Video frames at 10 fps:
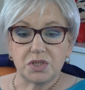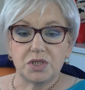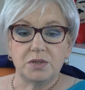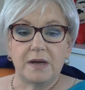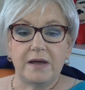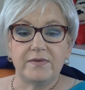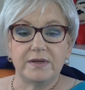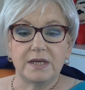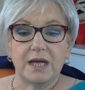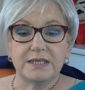to
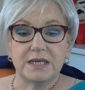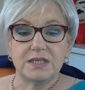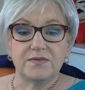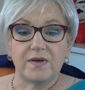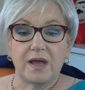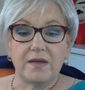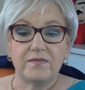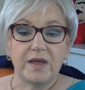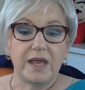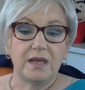identify a
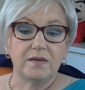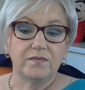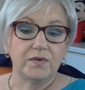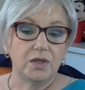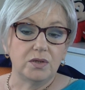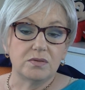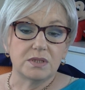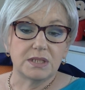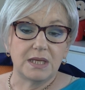vein for use